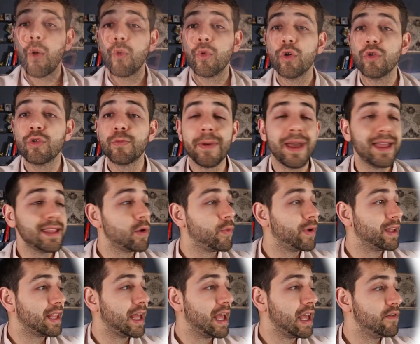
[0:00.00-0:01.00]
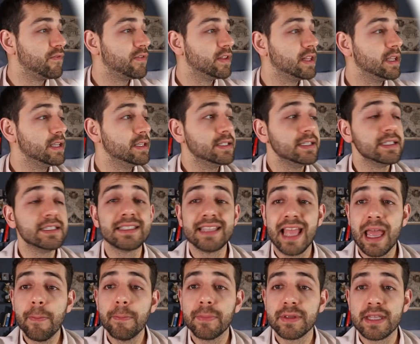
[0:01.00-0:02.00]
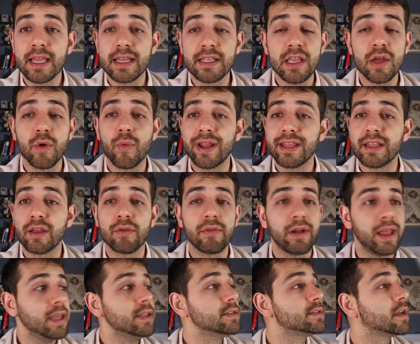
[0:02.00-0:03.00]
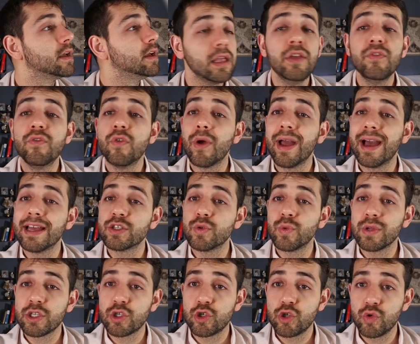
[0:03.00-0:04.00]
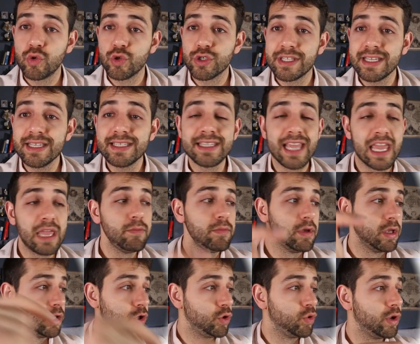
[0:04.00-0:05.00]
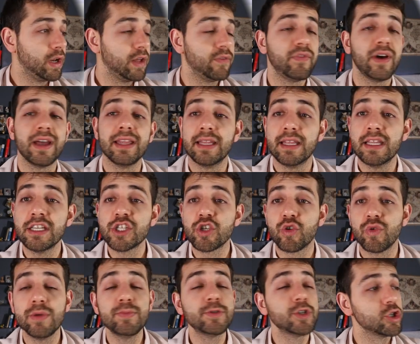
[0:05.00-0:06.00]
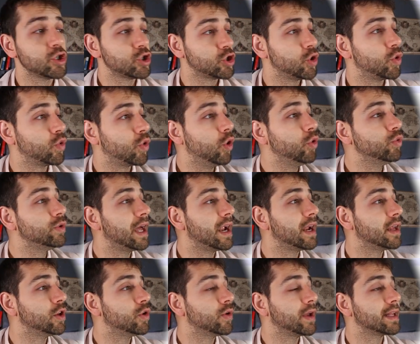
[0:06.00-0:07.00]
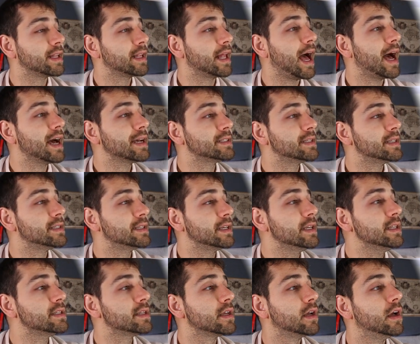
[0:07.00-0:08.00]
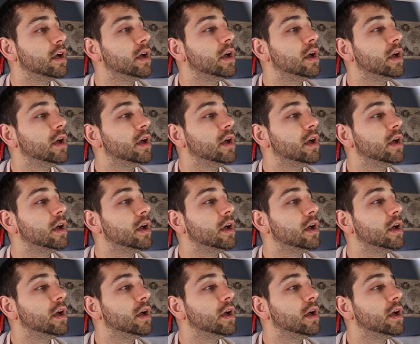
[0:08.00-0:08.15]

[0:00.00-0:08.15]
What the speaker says: our notepad, I already have this step that I already create. If you guys want to use the same, you're gonna find the description, so go there and you can access it.